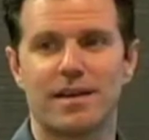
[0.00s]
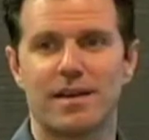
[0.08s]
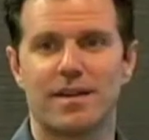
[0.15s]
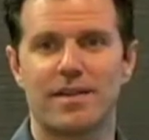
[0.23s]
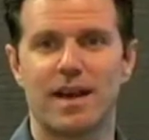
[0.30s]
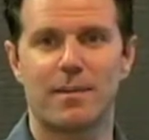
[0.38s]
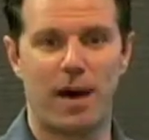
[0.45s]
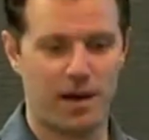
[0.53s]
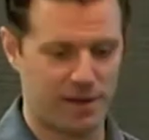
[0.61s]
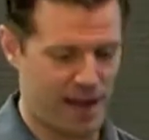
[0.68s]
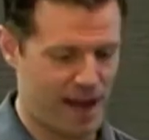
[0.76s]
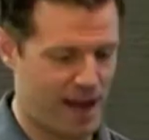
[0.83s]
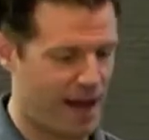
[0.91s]
the amount
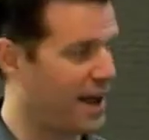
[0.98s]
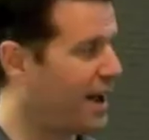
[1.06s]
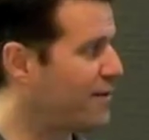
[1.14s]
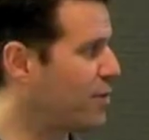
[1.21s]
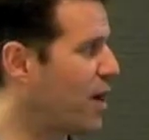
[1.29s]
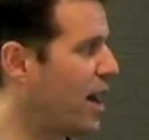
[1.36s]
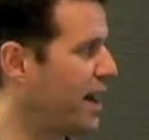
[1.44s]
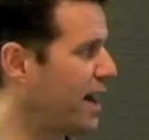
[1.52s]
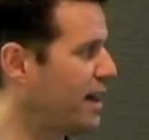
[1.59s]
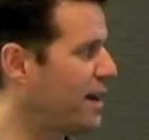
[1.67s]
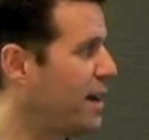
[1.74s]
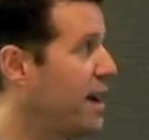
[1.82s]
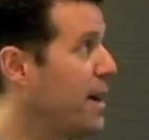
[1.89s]
they uh, have brought
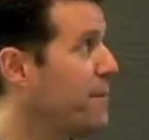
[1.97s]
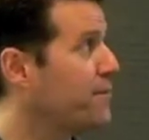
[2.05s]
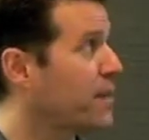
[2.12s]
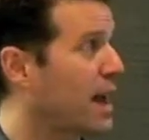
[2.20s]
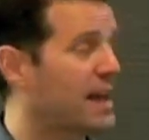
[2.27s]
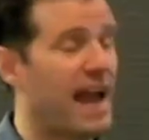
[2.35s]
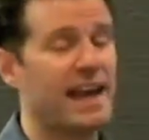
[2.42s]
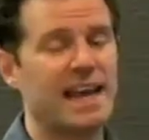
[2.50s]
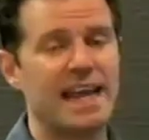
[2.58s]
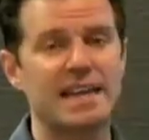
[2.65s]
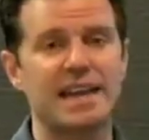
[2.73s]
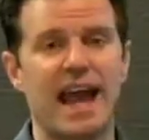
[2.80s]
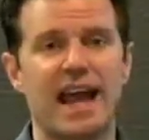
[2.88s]
in. Again,
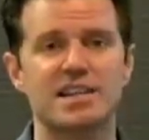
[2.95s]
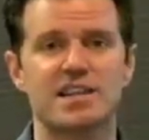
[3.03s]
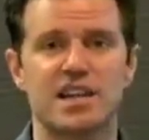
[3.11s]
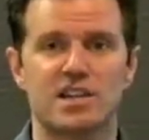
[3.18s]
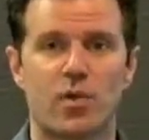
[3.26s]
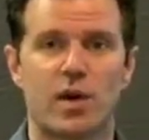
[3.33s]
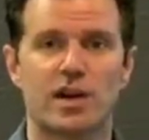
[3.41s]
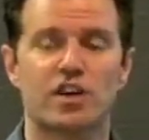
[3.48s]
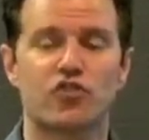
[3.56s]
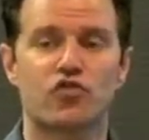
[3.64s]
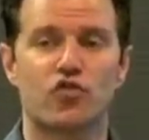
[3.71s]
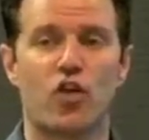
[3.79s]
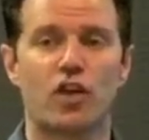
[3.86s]
Elance is the one
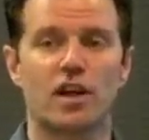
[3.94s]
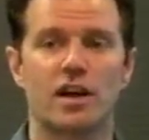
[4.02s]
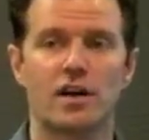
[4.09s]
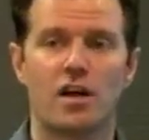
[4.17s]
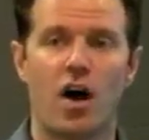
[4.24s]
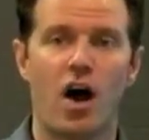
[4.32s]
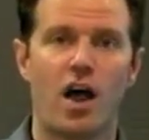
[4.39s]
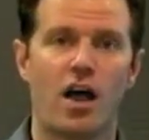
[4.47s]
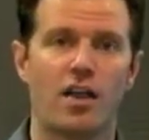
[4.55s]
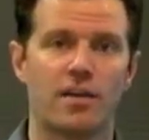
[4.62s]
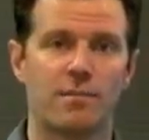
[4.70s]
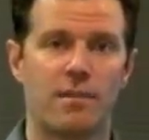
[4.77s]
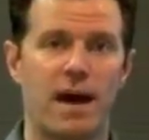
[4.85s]
controlling
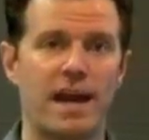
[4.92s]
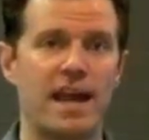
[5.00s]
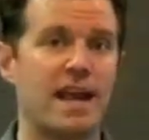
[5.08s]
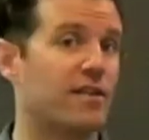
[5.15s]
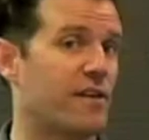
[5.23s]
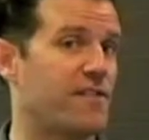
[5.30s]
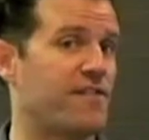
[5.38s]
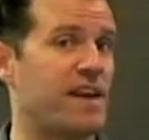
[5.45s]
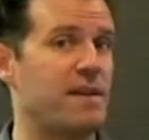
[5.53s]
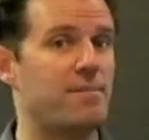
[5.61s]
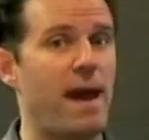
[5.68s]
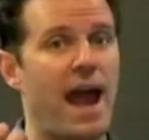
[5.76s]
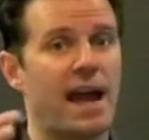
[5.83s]
all the money and the
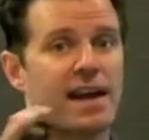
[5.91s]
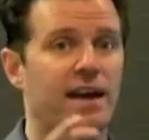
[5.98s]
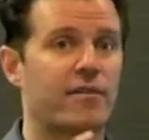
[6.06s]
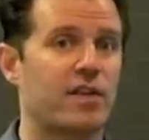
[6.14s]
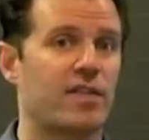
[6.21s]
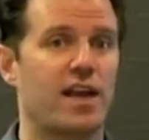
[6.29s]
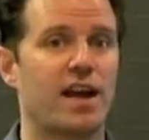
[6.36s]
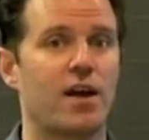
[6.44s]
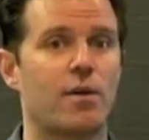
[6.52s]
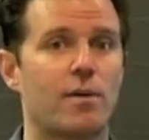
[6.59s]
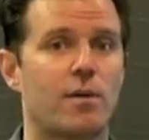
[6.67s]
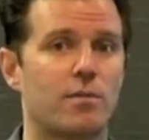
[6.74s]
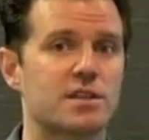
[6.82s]
feedback and everything,
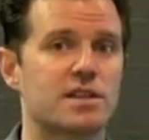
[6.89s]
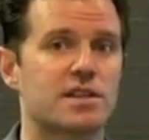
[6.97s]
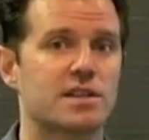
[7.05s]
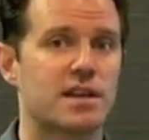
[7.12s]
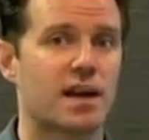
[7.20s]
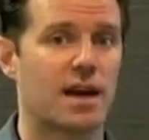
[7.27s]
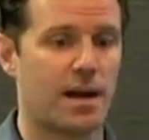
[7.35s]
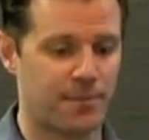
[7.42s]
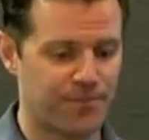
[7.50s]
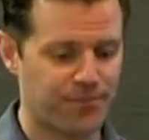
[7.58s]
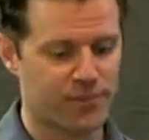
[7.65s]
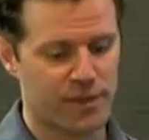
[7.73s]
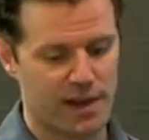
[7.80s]
almost uh,
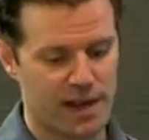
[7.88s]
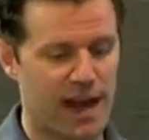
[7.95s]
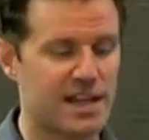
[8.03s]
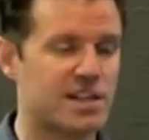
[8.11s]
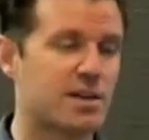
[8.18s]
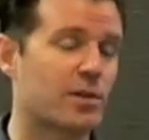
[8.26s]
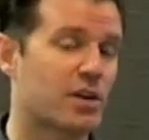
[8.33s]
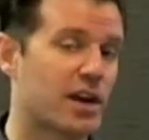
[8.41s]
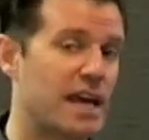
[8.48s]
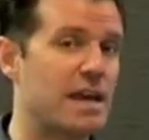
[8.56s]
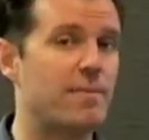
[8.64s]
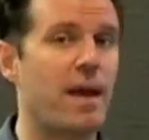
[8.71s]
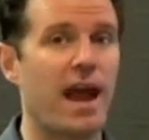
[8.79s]
kind of similar to
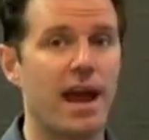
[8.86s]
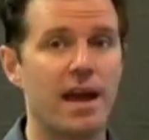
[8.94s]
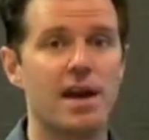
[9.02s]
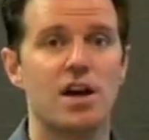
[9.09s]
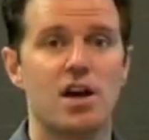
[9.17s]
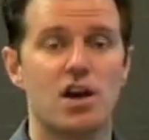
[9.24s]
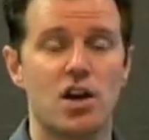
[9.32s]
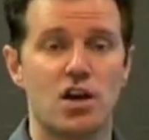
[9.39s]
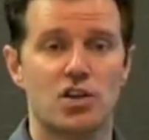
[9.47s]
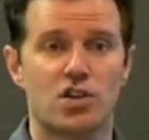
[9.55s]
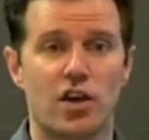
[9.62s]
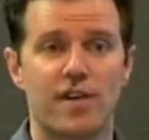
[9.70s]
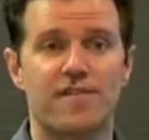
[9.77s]
eBay.
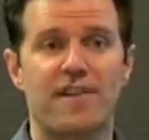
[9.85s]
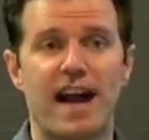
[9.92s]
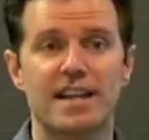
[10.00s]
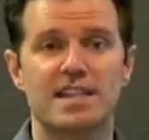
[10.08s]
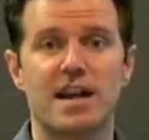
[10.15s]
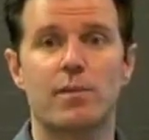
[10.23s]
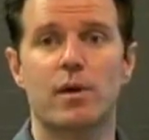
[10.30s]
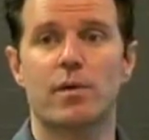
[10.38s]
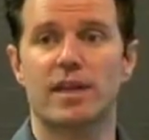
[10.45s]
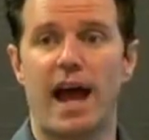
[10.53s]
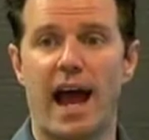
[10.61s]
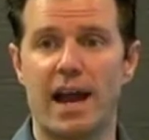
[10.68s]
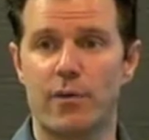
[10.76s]
So you find someone with
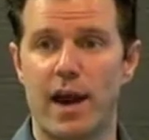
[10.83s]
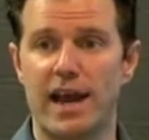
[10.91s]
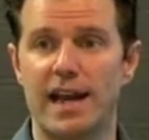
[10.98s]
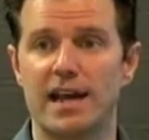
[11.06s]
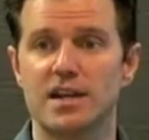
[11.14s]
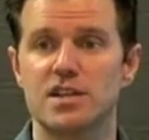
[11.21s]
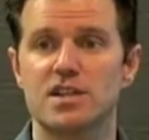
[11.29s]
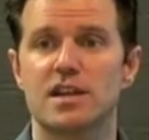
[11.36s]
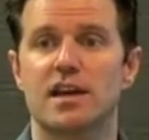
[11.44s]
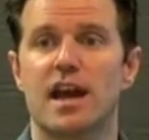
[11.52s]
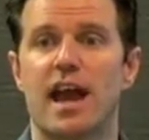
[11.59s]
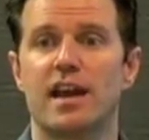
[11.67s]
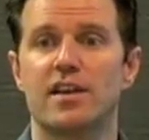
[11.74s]
high ratings,
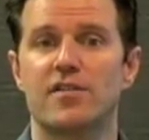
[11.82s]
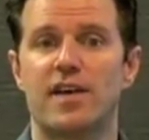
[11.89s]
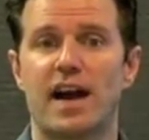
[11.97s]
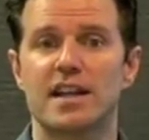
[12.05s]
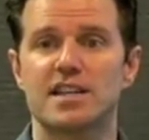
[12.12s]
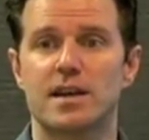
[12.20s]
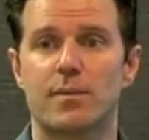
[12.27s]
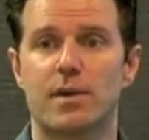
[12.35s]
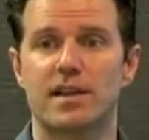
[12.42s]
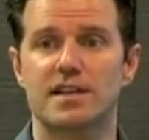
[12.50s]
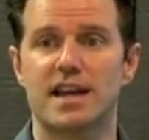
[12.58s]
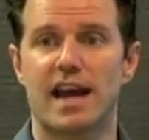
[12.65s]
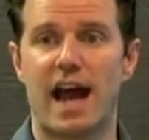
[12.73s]
and you find someone
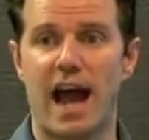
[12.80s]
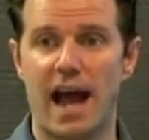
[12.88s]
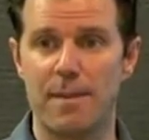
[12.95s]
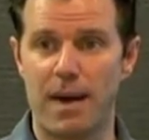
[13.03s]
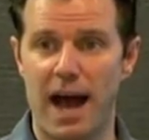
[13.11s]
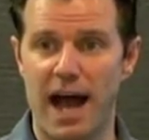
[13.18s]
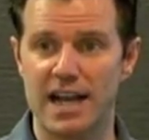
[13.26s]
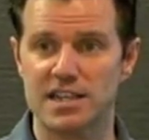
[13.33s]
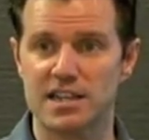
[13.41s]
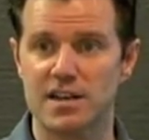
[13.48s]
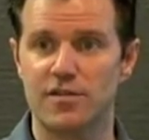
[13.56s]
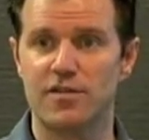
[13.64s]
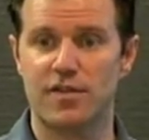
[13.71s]
that's got a high
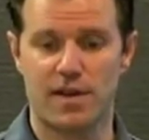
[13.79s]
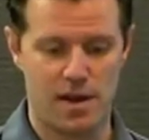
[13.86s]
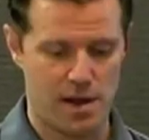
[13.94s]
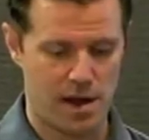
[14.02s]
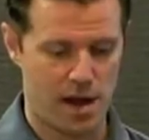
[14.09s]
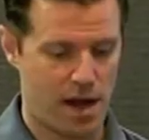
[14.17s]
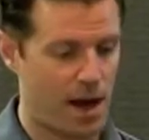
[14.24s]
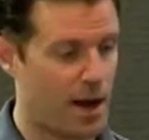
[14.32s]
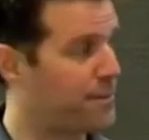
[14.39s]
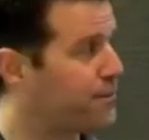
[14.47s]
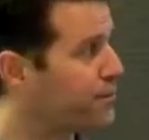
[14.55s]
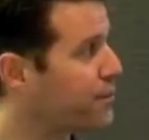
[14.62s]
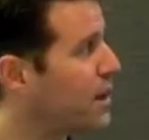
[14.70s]
positive.
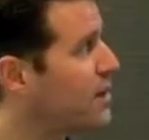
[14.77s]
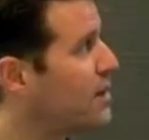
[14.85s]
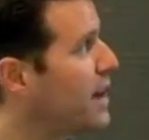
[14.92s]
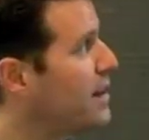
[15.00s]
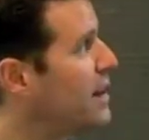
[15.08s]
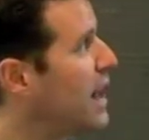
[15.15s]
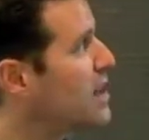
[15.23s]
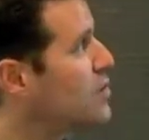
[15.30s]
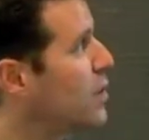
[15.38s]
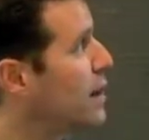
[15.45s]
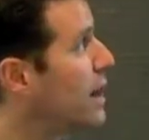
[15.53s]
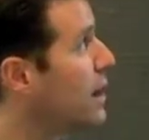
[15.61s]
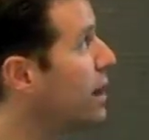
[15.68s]
Um, let's see on the next
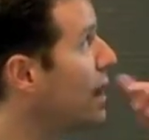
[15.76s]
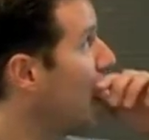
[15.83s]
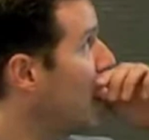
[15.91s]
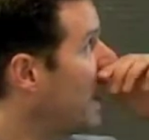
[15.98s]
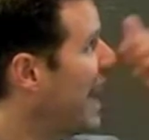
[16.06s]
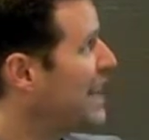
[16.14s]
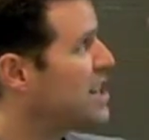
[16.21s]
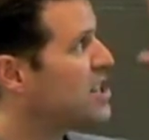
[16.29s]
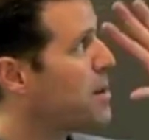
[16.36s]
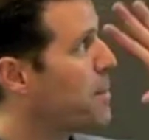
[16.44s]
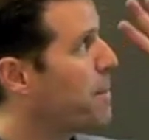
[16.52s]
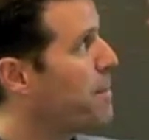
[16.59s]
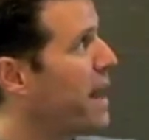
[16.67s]
one here. And I
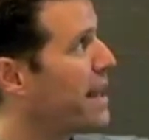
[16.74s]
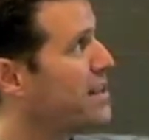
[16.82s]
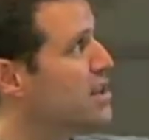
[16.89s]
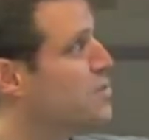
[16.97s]
just picked this